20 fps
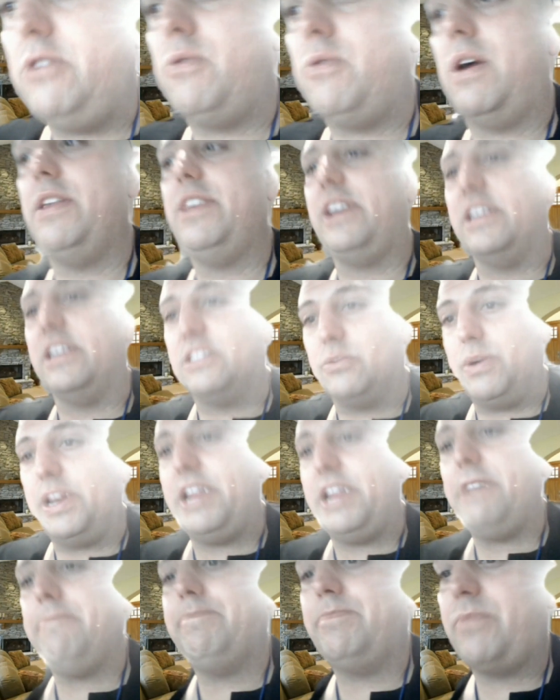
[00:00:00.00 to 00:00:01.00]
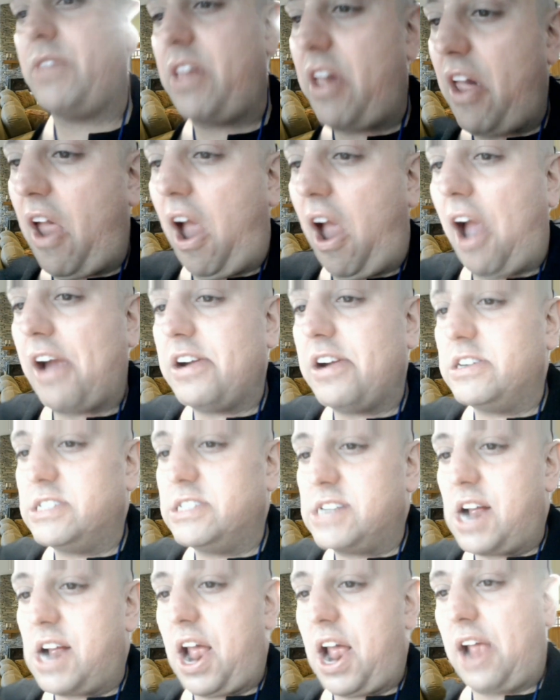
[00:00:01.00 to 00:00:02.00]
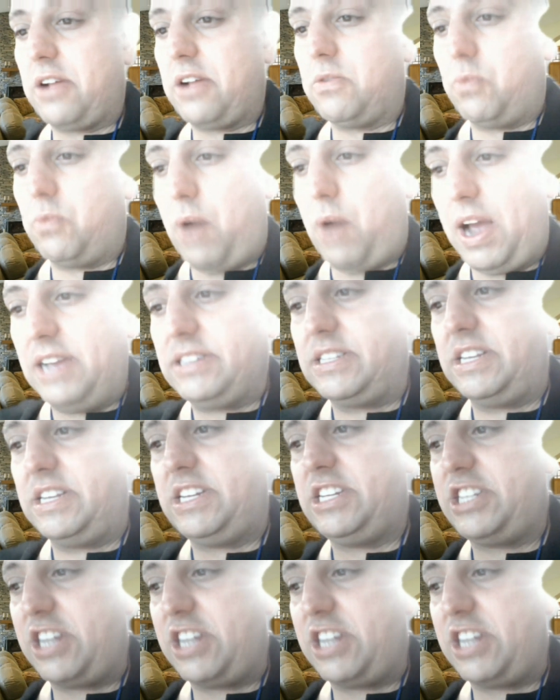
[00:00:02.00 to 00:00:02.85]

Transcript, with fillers: who I think is witty? Why isn't